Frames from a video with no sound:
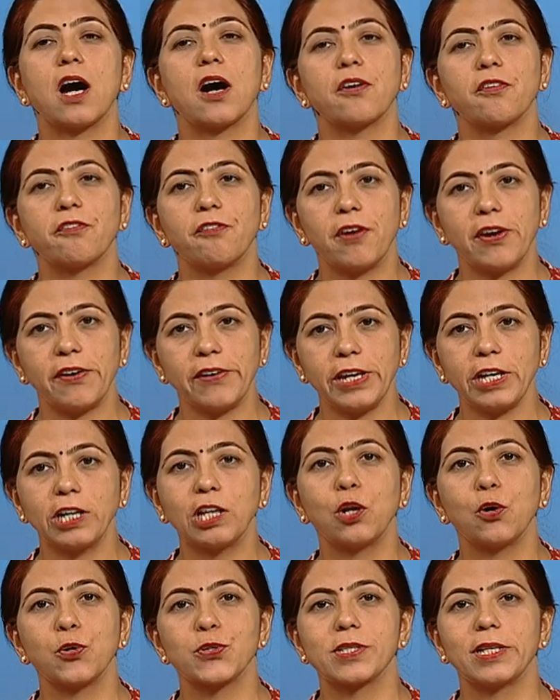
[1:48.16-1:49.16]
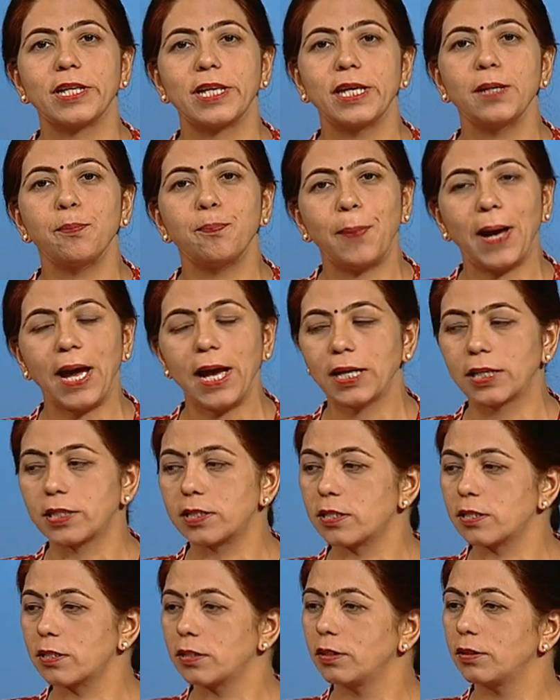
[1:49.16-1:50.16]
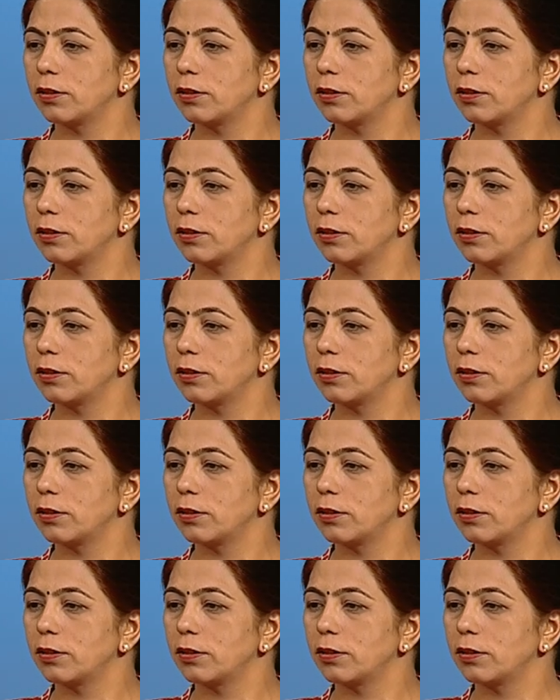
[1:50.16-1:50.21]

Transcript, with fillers: are very closely packed.